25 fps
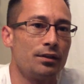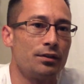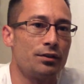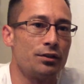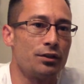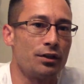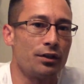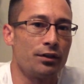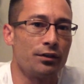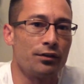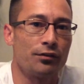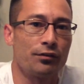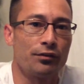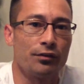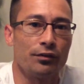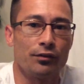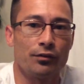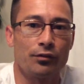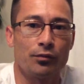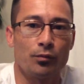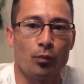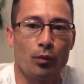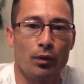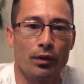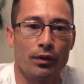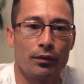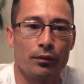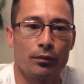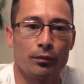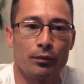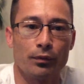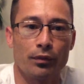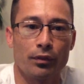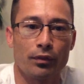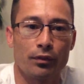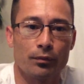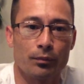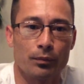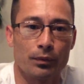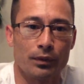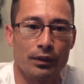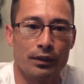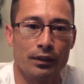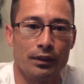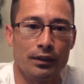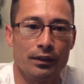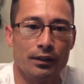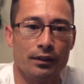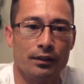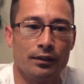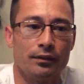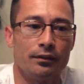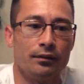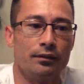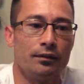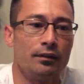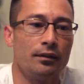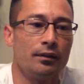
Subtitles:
Genesis 1 through 3, and